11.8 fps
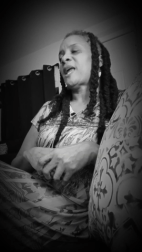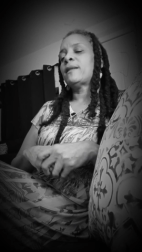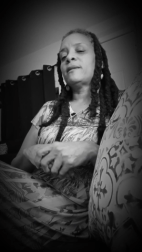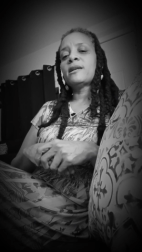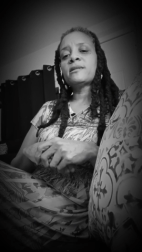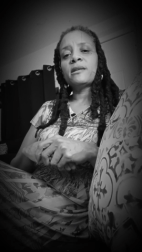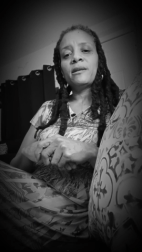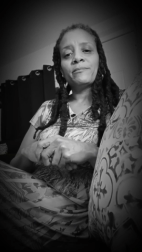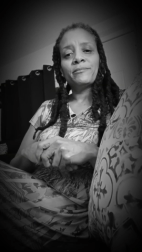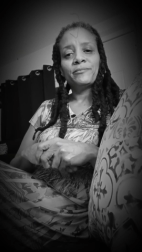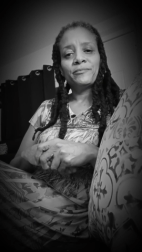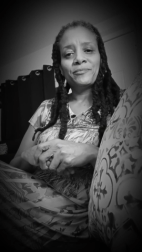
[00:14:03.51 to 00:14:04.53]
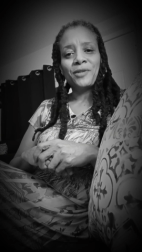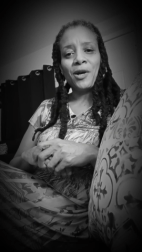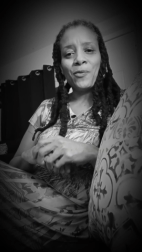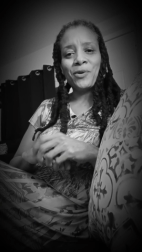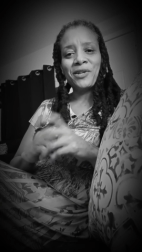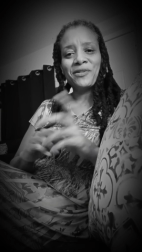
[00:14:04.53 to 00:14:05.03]
that's it.
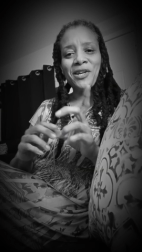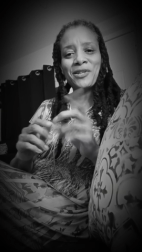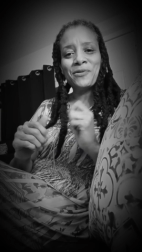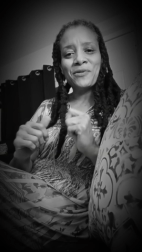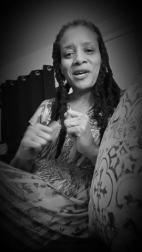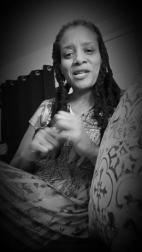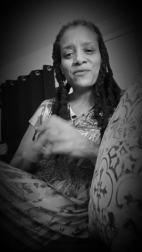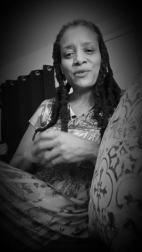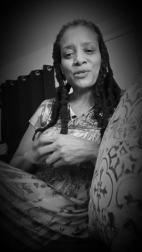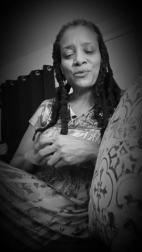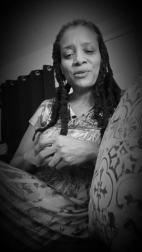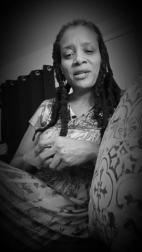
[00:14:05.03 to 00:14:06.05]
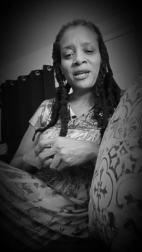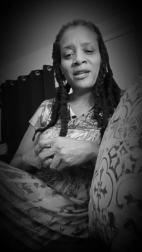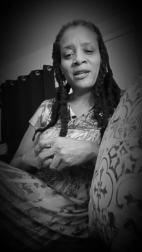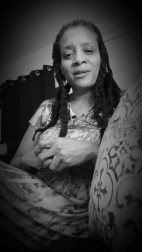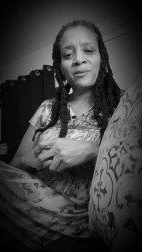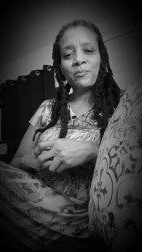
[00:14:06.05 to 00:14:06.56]
I want to thank you guys for tuning
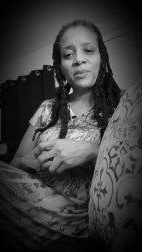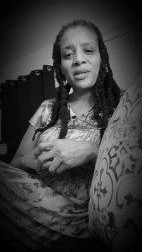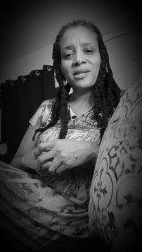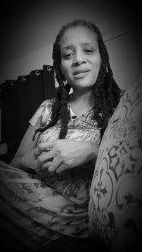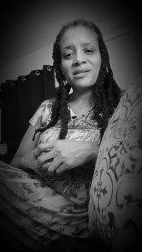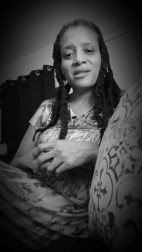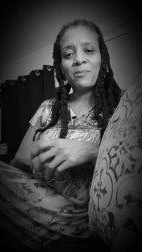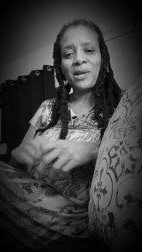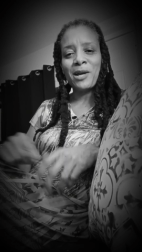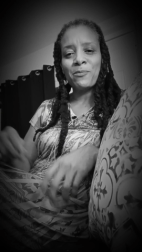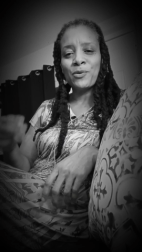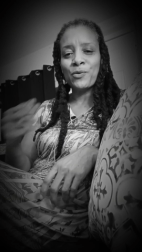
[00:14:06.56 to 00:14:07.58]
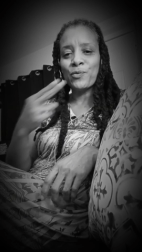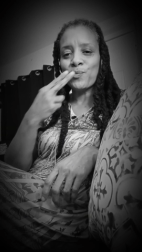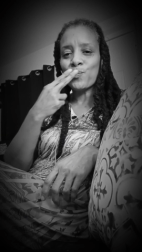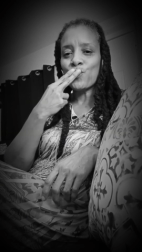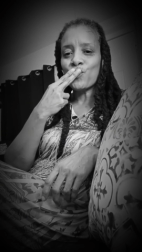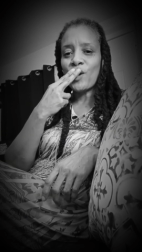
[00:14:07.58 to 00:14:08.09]
in. Peace. The Black Moon.